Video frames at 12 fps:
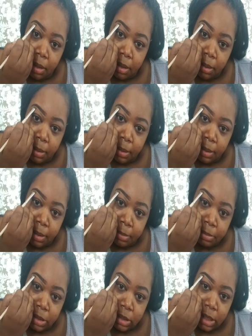And I'm
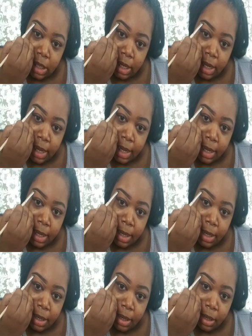just
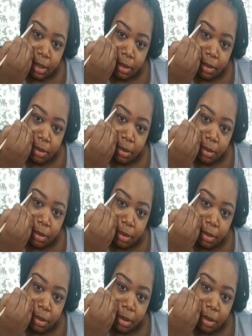gliding it
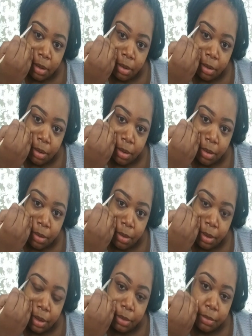
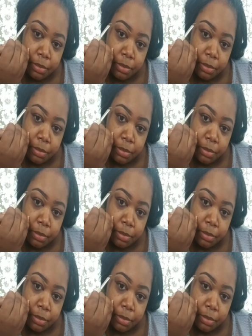on.